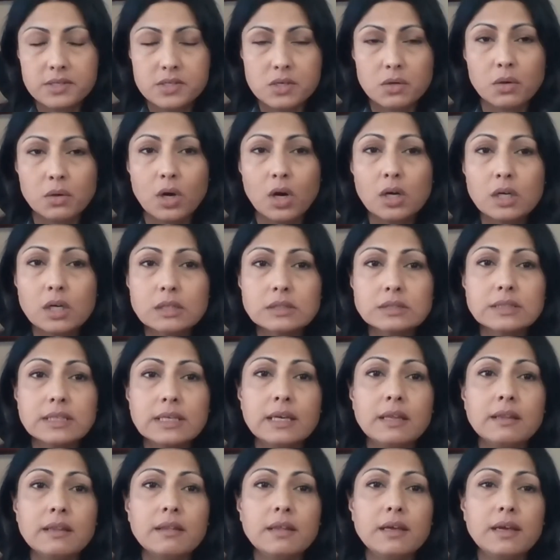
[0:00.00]
So
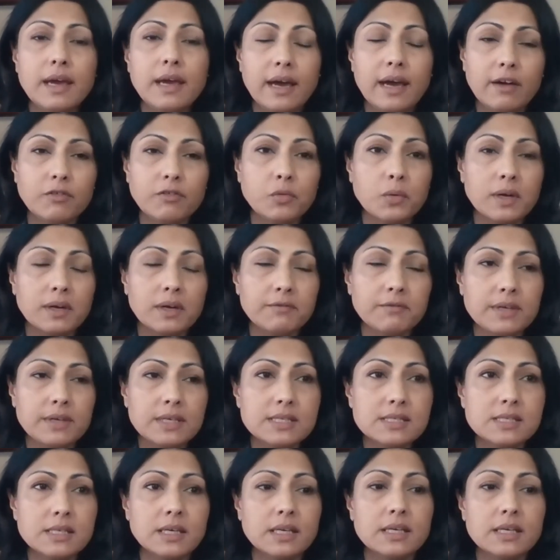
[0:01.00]
currently the F1
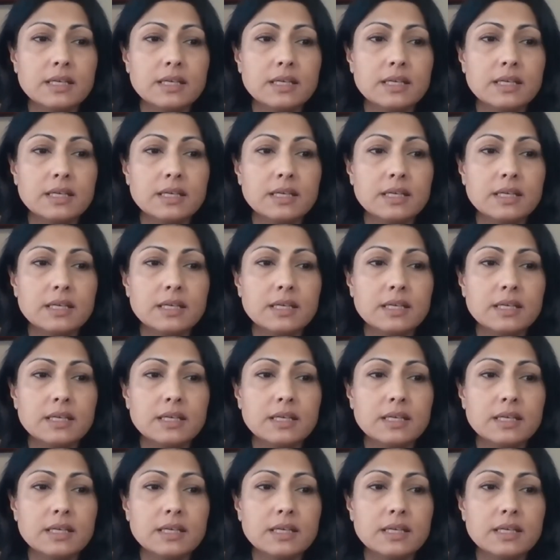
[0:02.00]
visa